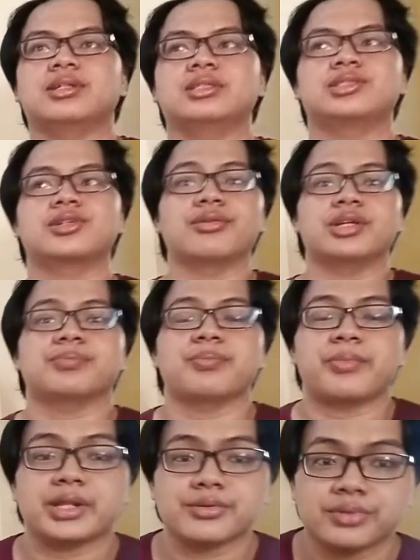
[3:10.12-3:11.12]
draw it
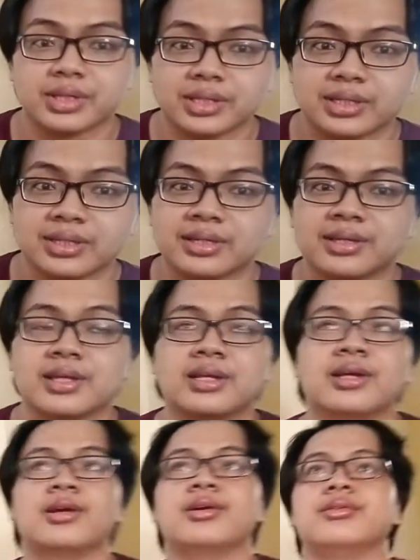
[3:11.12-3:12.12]
manually.
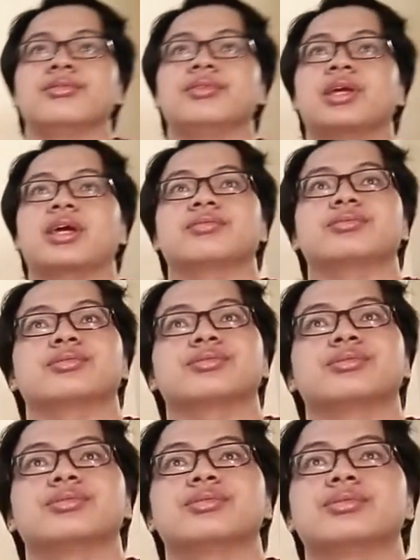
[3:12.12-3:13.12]
We have
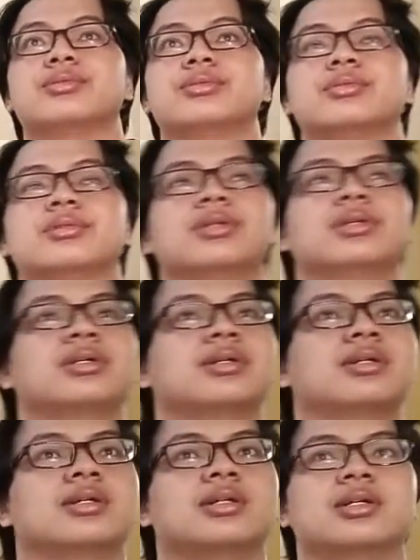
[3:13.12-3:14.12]
to
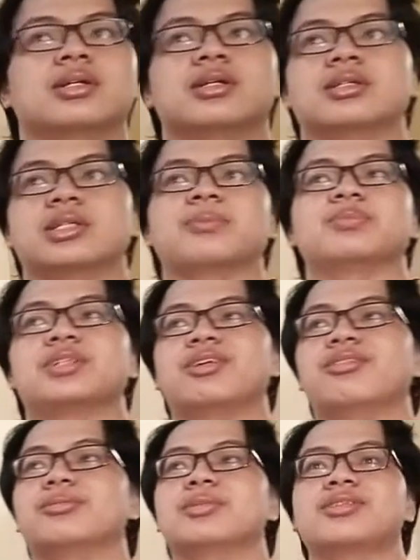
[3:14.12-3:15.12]
draw
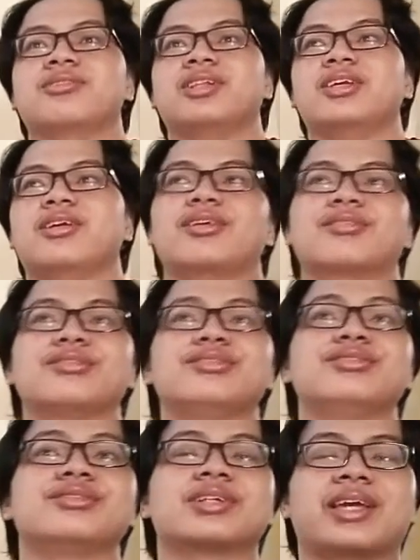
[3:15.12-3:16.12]
it manually, or
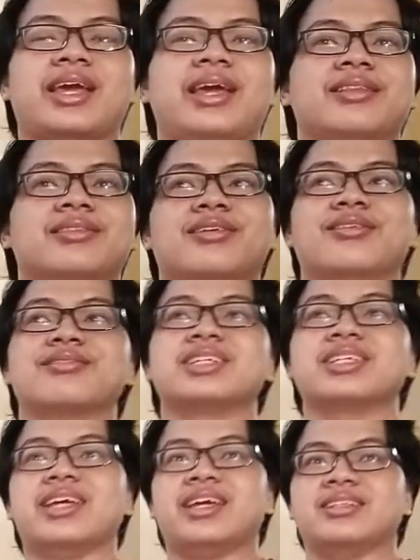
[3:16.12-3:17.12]
we
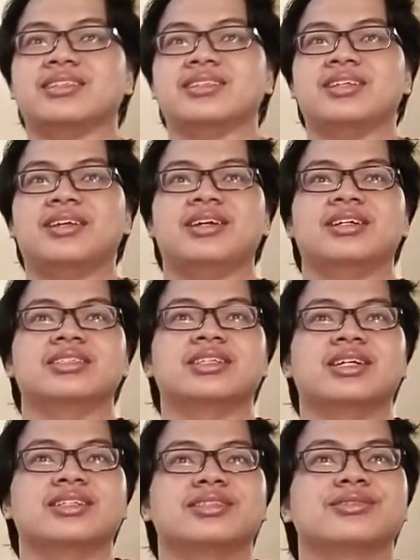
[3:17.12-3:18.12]
can
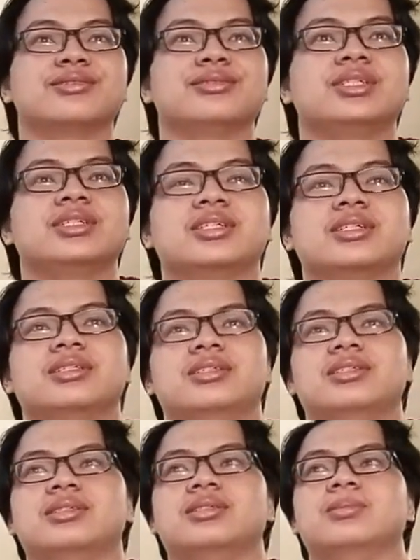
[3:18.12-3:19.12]
do the